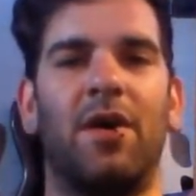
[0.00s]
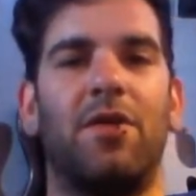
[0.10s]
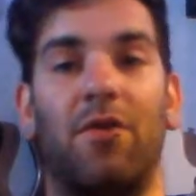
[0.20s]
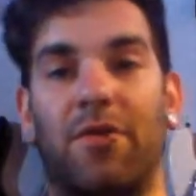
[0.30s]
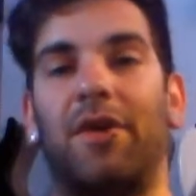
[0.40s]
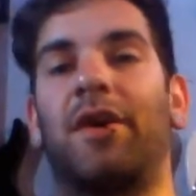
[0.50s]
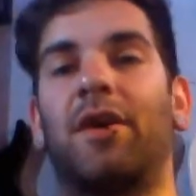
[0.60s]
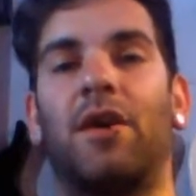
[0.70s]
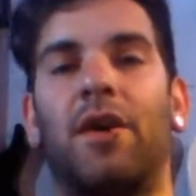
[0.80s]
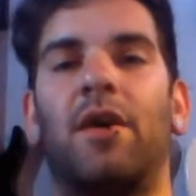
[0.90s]
So it's like,
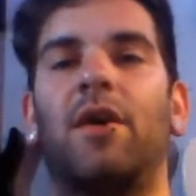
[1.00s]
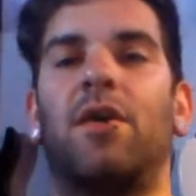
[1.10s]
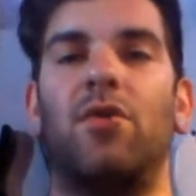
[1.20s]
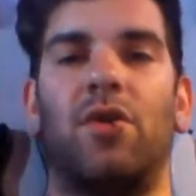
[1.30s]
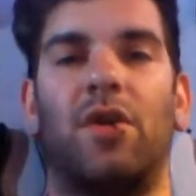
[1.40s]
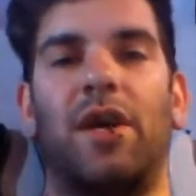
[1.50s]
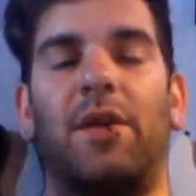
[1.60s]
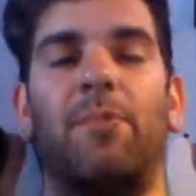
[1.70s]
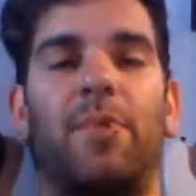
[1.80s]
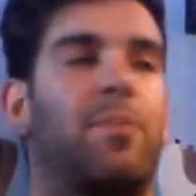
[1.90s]
you can, like,
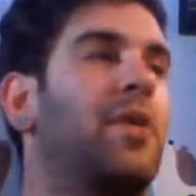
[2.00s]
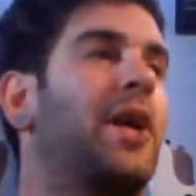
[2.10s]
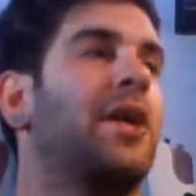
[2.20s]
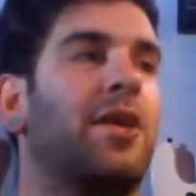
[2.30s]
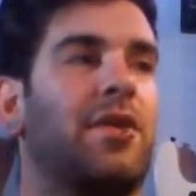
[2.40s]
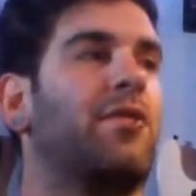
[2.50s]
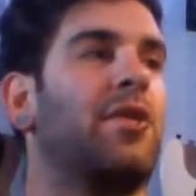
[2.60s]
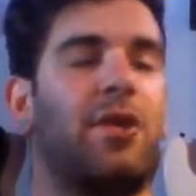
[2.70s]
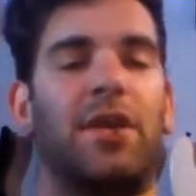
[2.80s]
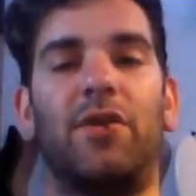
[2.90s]
be playing a
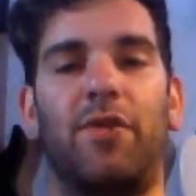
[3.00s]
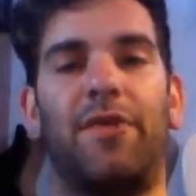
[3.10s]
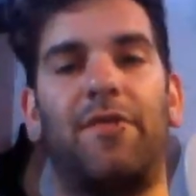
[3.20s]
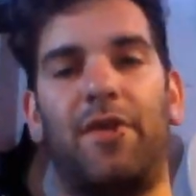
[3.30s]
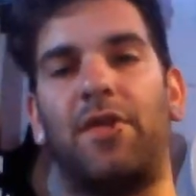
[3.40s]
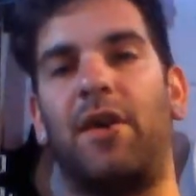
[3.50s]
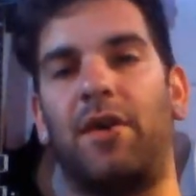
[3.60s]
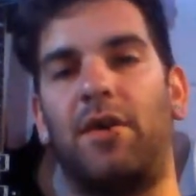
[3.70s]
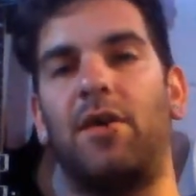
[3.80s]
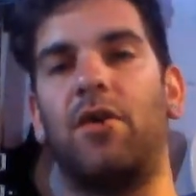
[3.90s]
clean riff and it's
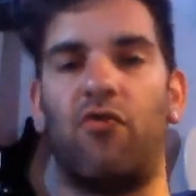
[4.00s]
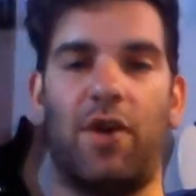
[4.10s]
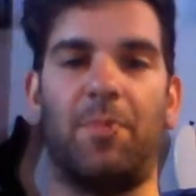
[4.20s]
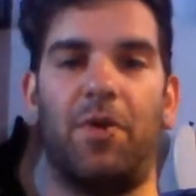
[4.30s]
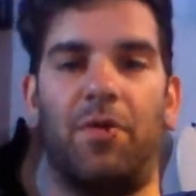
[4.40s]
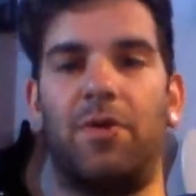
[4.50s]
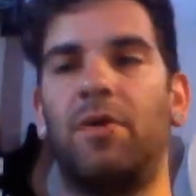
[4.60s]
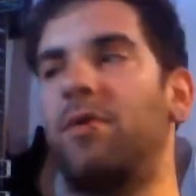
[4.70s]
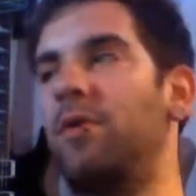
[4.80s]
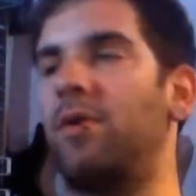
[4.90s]
like shred mode
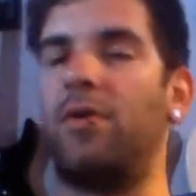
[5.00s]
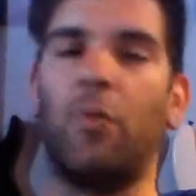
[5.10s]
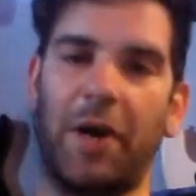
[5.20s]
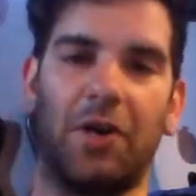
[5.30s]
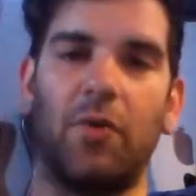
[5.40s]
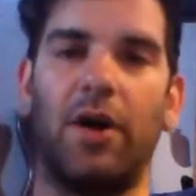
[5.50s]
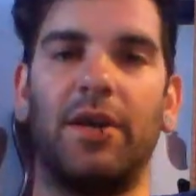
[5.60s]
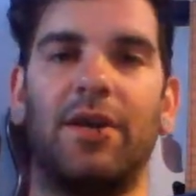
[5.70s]
no matter what.